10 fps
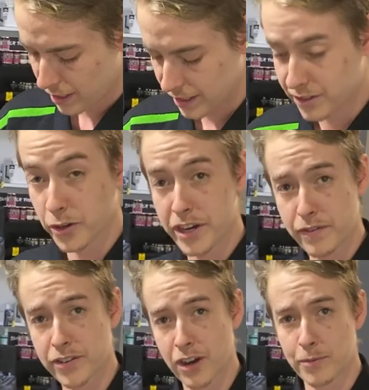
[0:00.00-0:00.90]
There's two
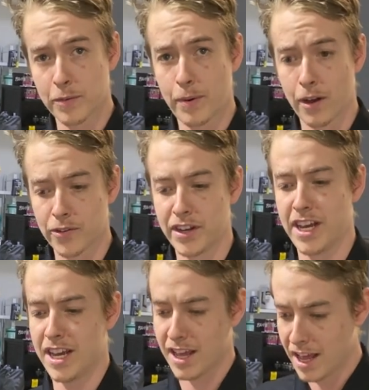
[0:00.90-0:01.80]
different types of poles in
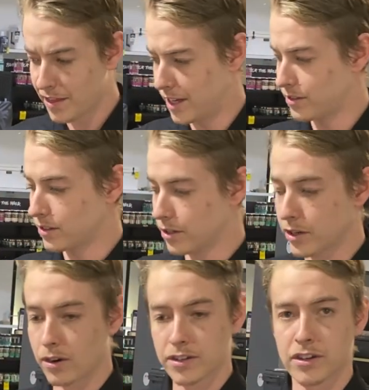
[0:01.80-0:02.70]
here. There's the two
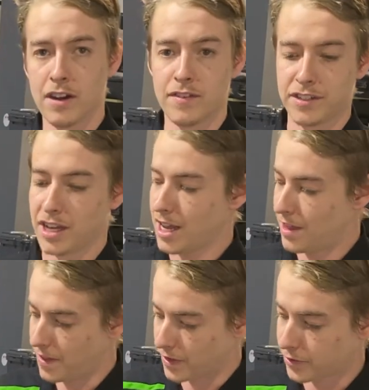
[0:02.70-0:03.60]
crossovers
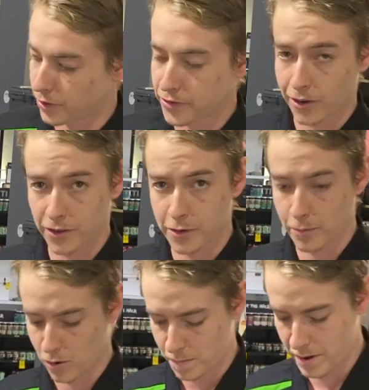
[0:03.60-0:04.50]
and then the two side
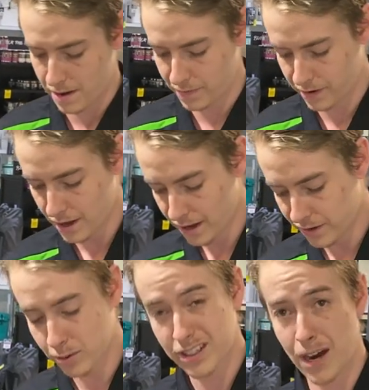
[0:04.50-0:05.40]
support beams.
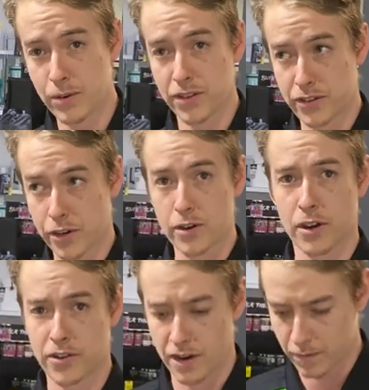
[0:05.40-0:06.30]
So we'll start with the two
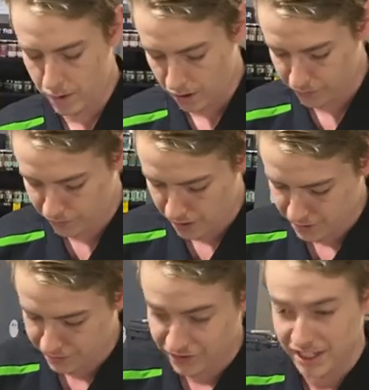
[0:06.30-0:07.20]
crossover poles
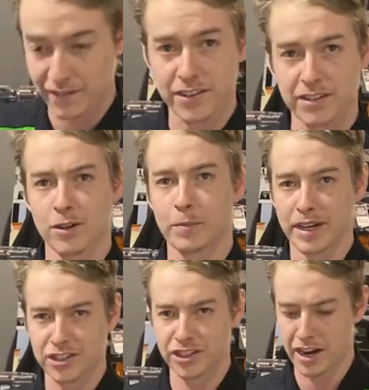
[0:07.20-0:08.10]
first, just to give us a little bit
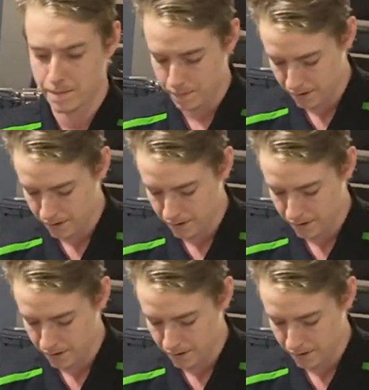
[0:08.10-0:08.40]
of shape.